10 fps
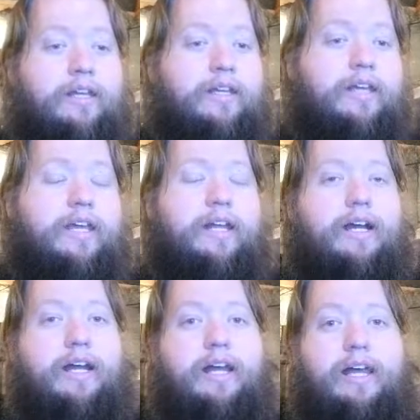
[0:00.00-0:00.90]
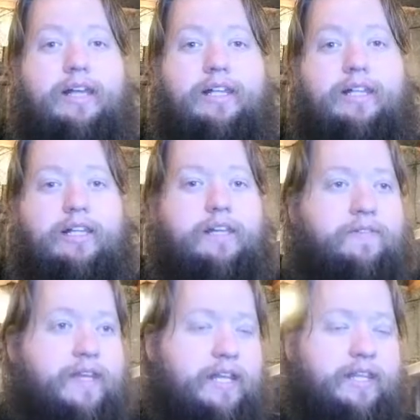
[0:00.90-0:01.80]
can I
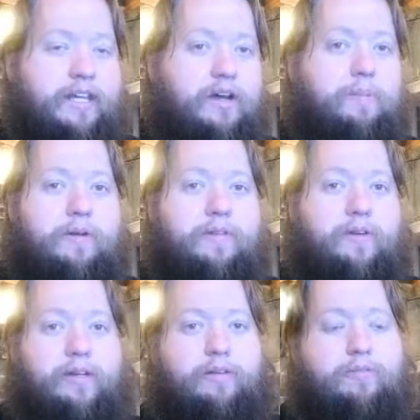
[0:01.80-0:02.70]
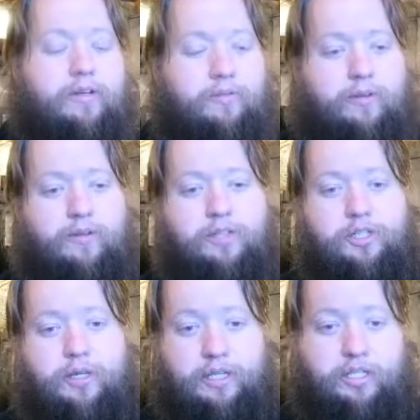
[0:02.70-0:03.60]
lift that thing up off the ground? Well, roll a
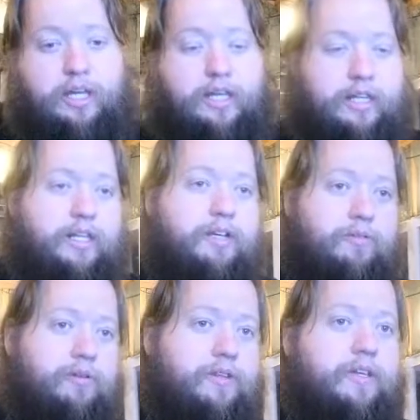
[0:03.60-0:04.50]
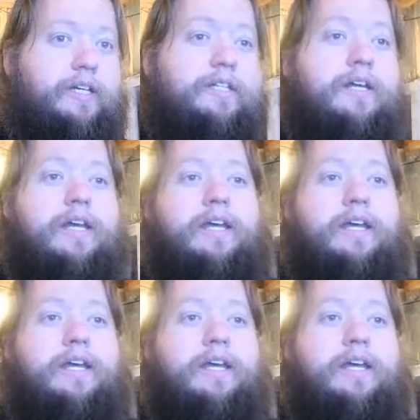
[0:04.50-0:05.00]
strength check, and then you roll the things.